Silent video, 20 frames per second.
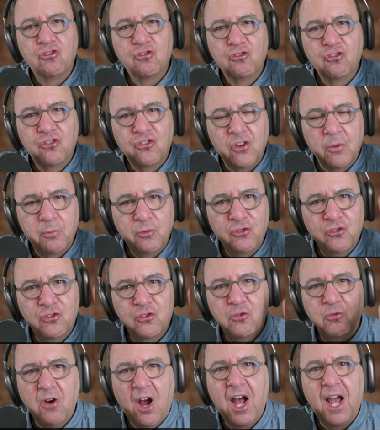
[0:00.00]

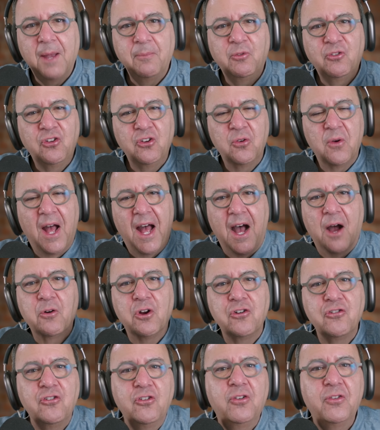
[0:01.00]
subscribe to
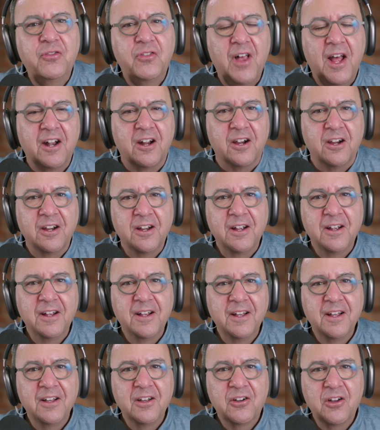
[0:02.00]
our newsletter.
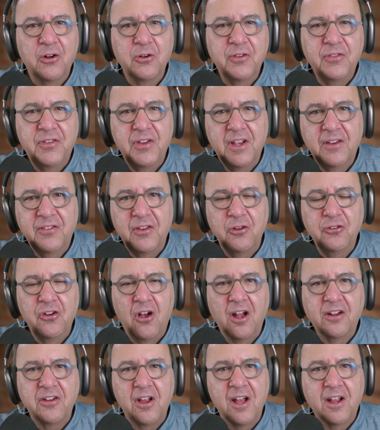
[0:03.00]
Go to
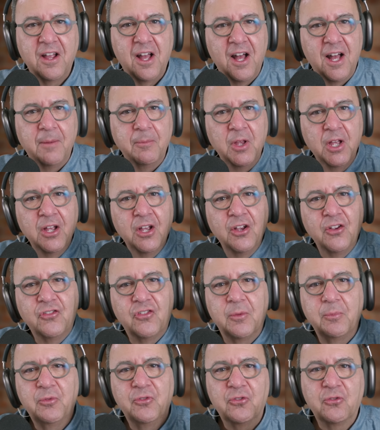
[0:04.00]
cxotalk.com,
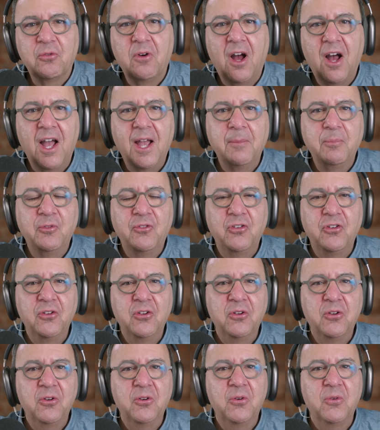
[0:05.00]
subscribe
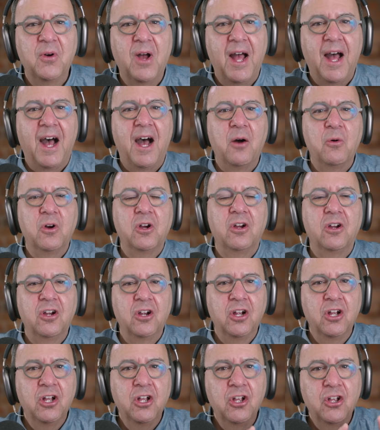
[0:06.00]
to
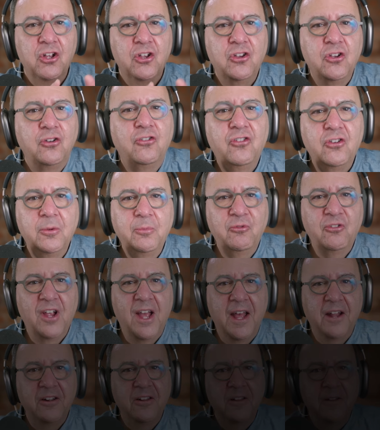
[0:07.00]
our YouTube
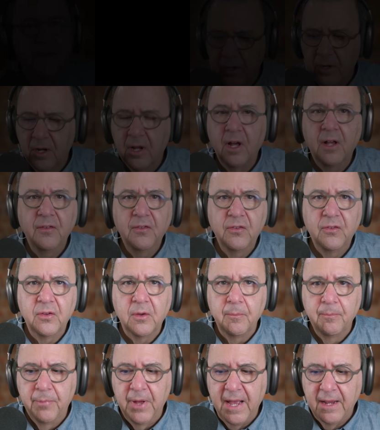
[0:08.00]
channel. Gus
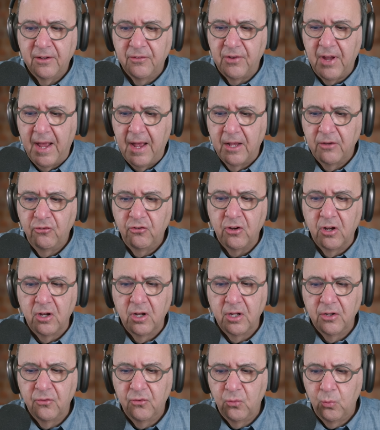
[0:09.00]
Bekdash
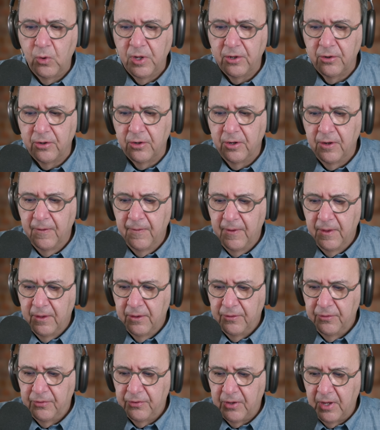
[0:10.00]
on Twitter
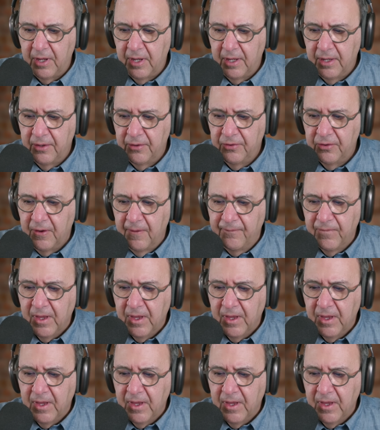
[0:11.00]
says,